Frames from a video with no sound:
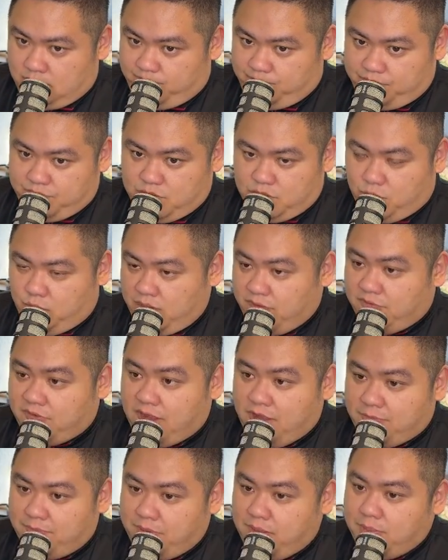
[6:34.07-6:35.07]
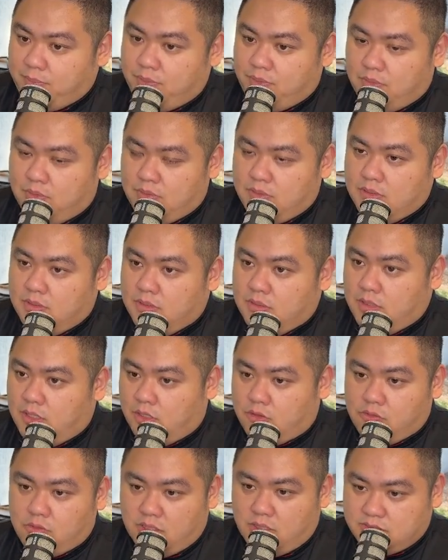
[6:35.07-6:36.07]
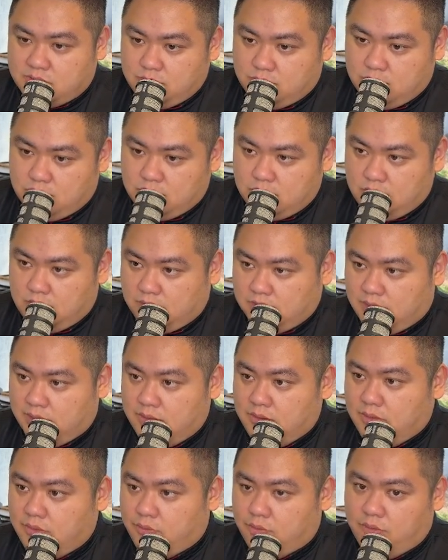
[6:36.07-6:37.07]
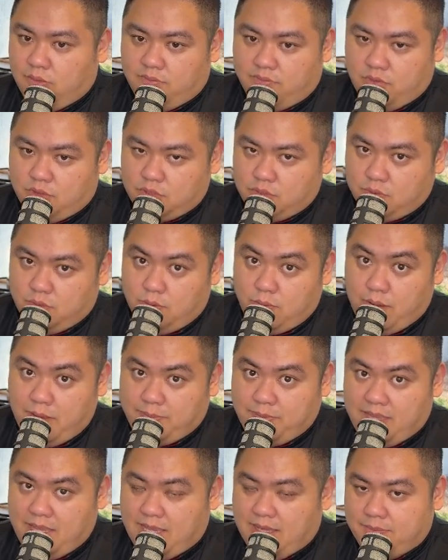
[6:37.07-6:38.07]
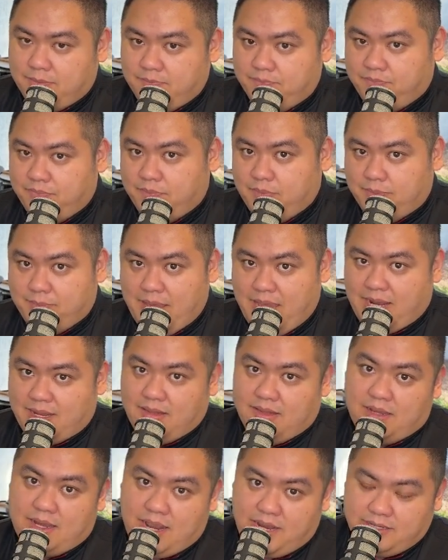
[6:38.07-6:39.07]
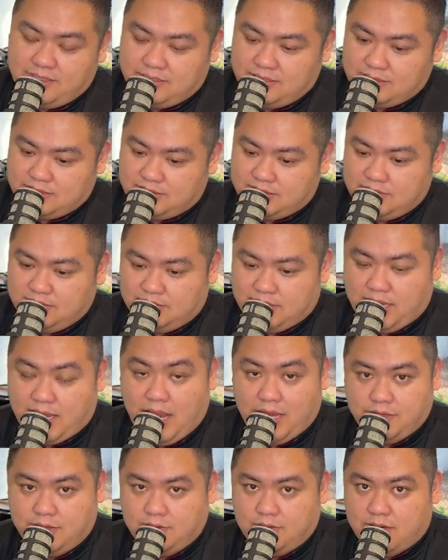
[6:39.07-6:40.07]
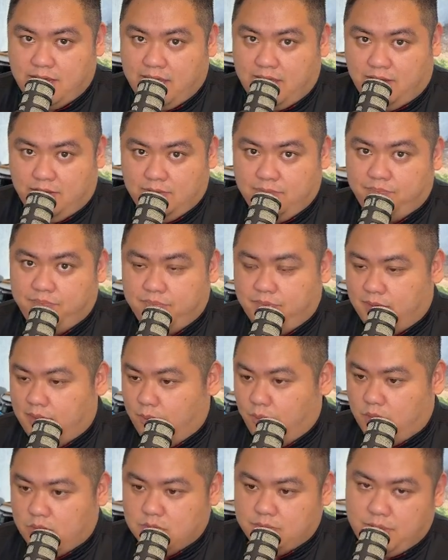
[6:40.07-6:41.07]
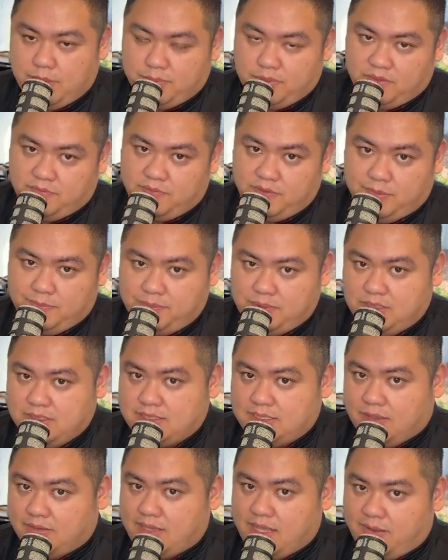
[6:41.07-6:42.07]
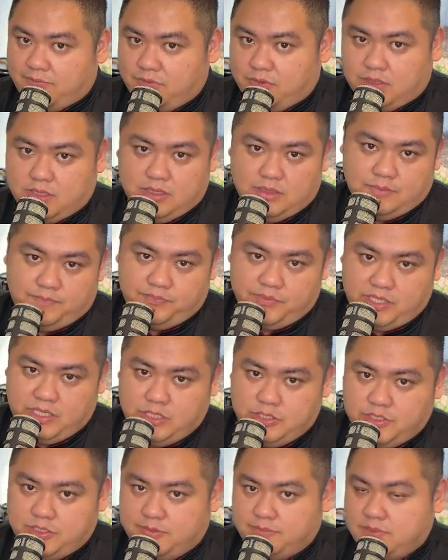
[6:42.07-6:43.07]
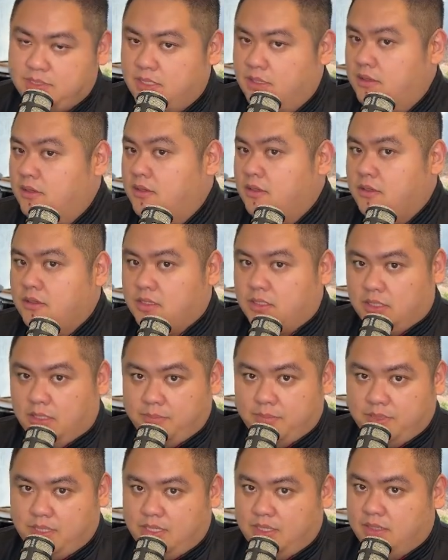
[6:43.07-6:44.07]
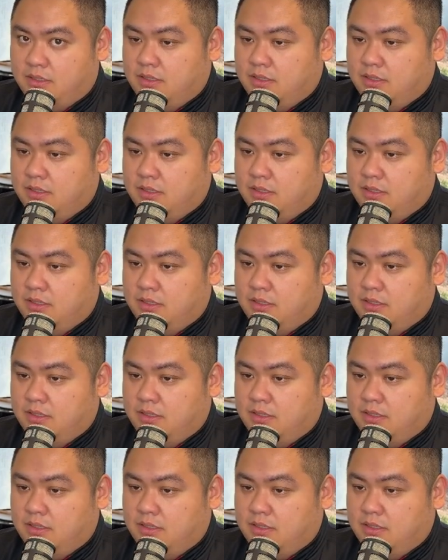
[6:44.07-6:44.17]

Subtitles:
25 people across the world through a virtual webcam back in the 90s like I do now. I work with people in the Philippines, South Africa, Egypt, Colombia.